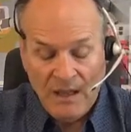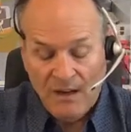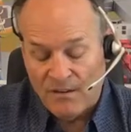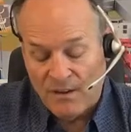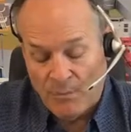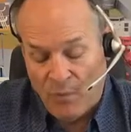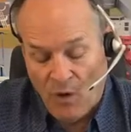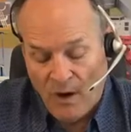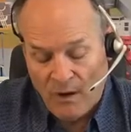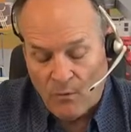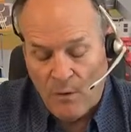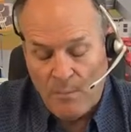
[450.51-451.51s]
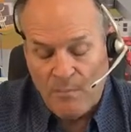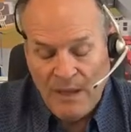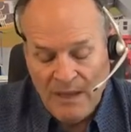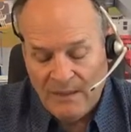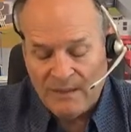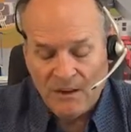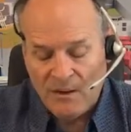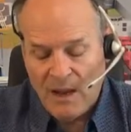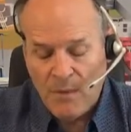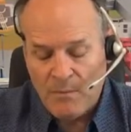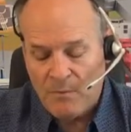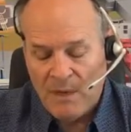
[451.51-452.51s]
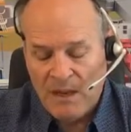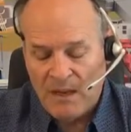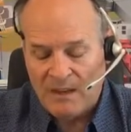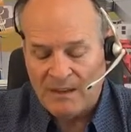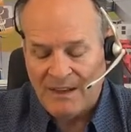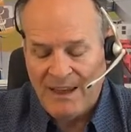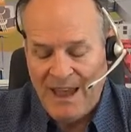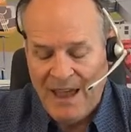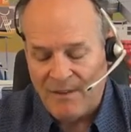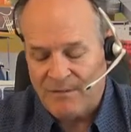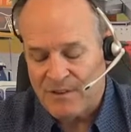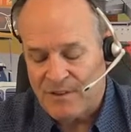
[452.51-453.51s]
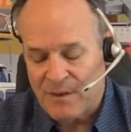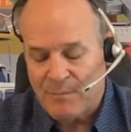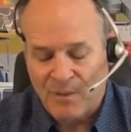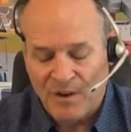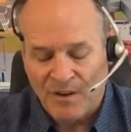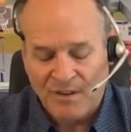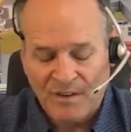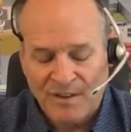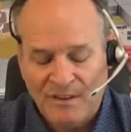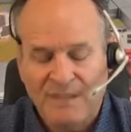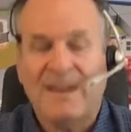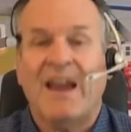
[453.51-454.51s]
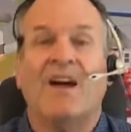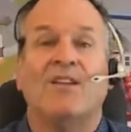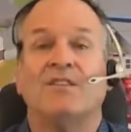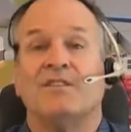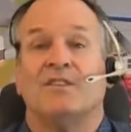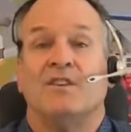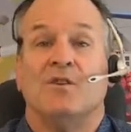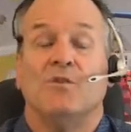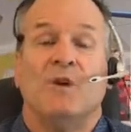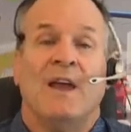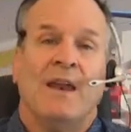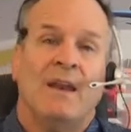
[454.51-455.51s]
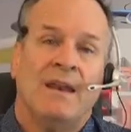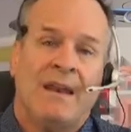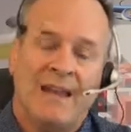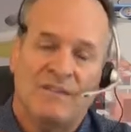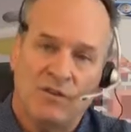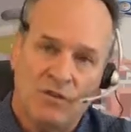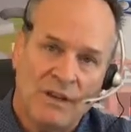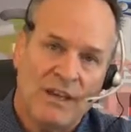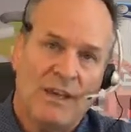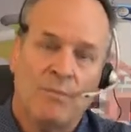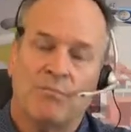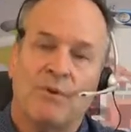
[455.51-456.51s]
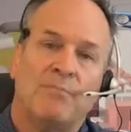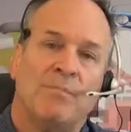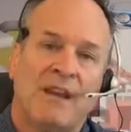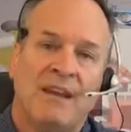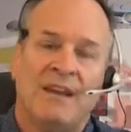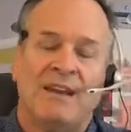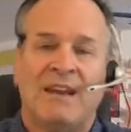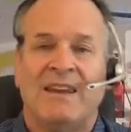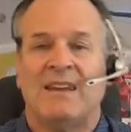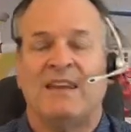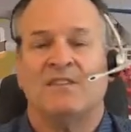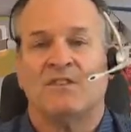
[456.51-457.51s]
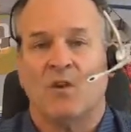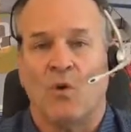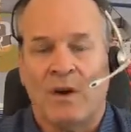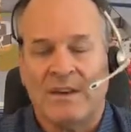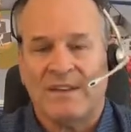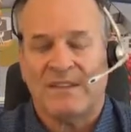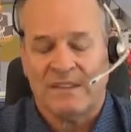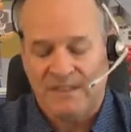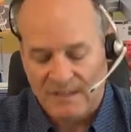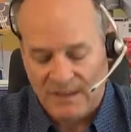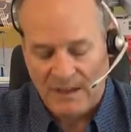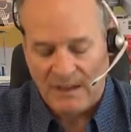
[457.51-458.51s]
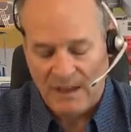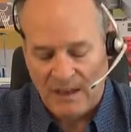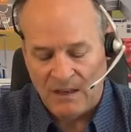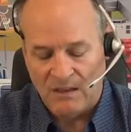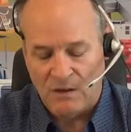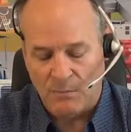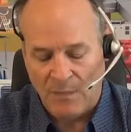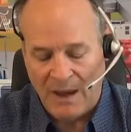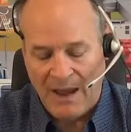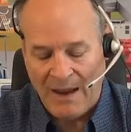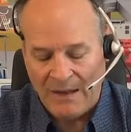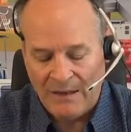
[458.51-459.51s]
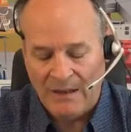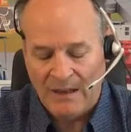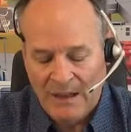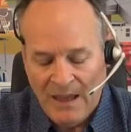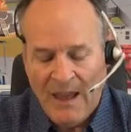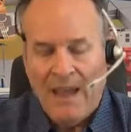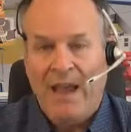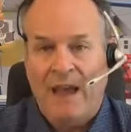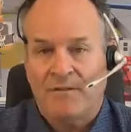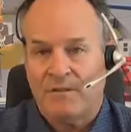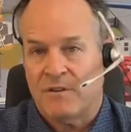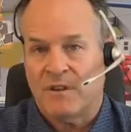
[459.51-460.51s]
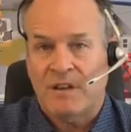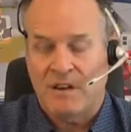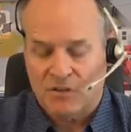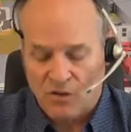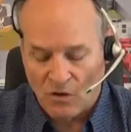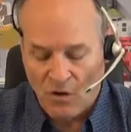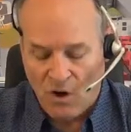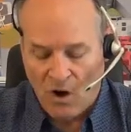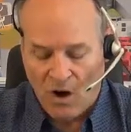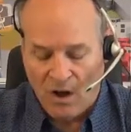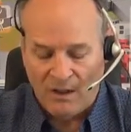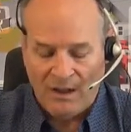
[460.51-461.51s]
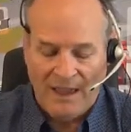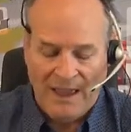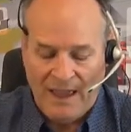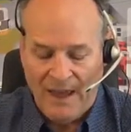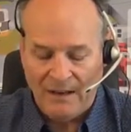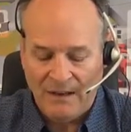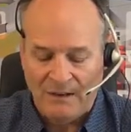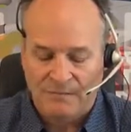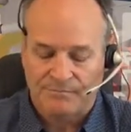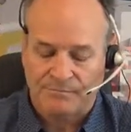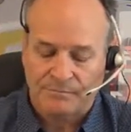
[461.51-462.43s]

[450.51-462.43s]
Here's the point repeat their name immediately after the person tells you, and as you keep repeating it, it's going to stick in your mind after the initial call and